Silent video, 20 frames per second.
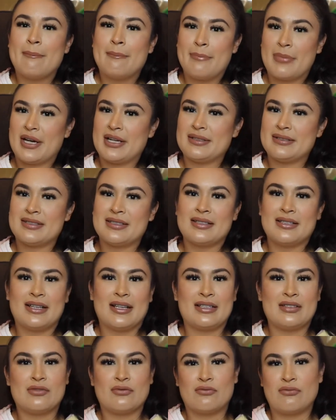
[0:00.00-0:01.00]
but
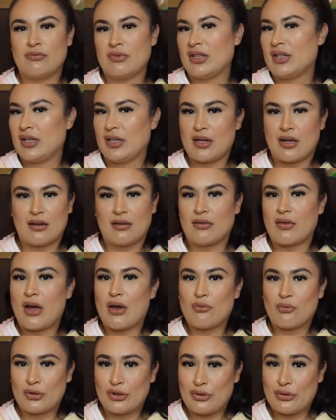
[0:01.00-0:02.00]
it's really not a
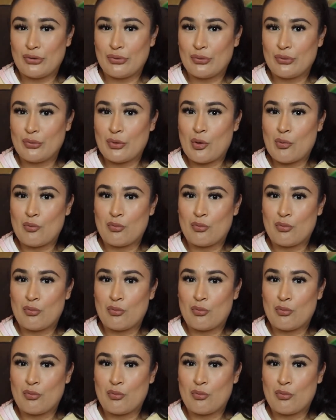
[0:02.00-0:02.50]
lot when you